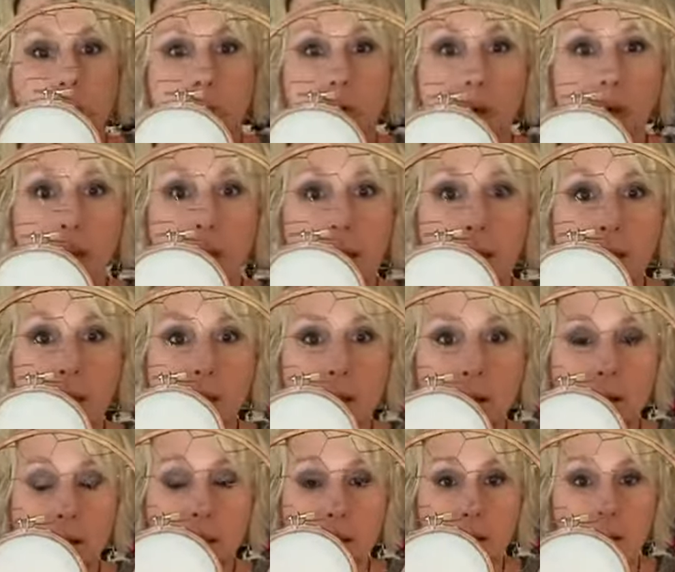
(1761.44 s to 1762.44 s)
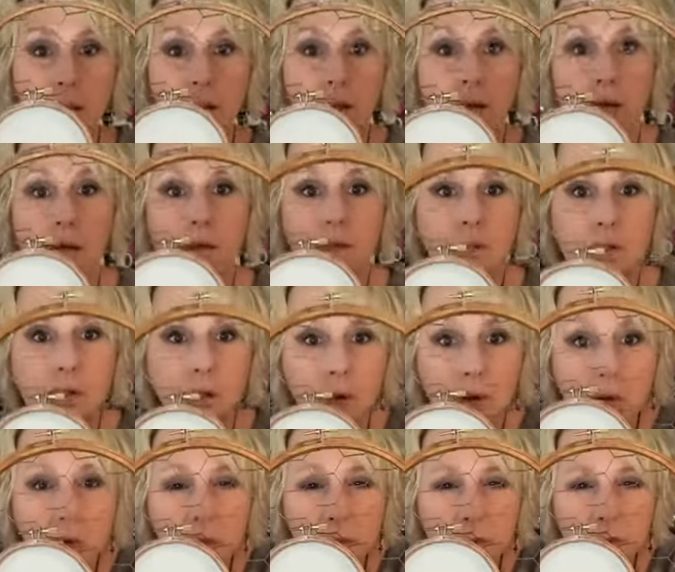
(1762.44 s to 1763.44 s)
Okay,
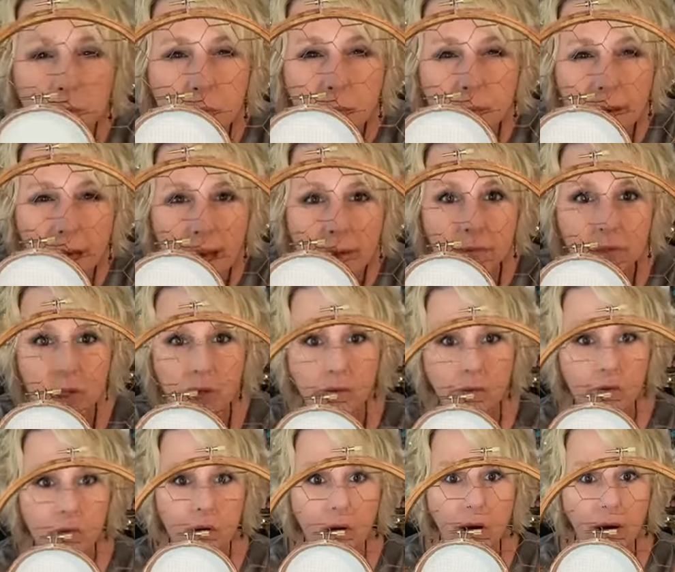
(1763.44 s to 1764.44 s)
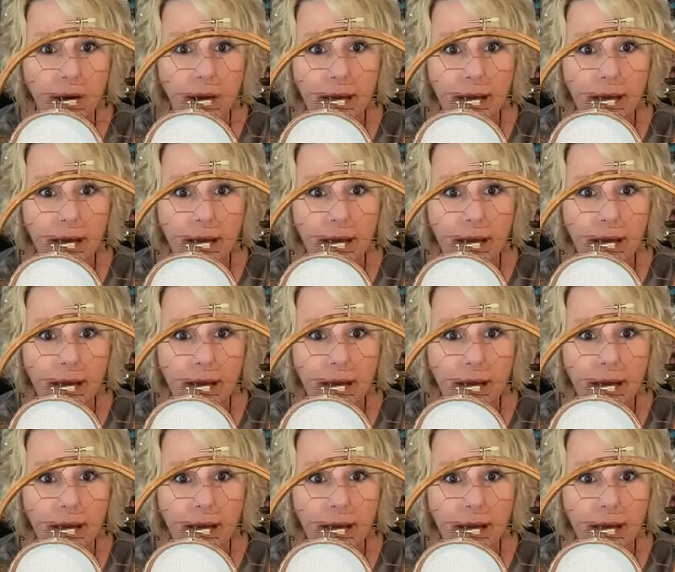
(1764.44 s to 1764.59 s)
so here's what we have so far.